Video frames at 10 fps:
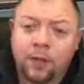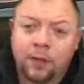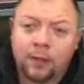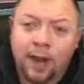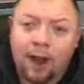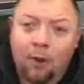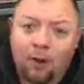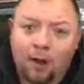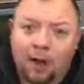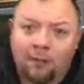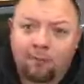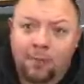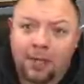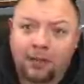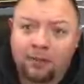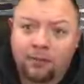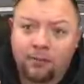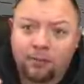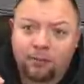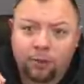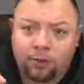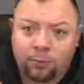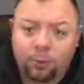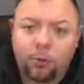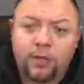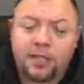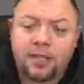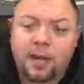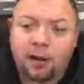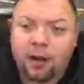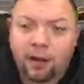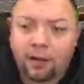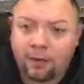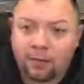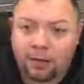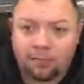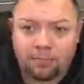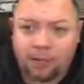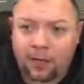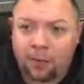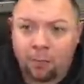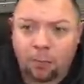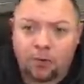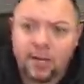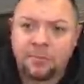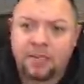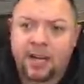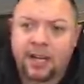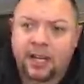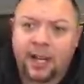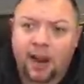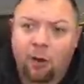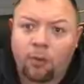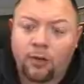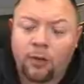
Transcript: Now I've been through this area, more times than I can count.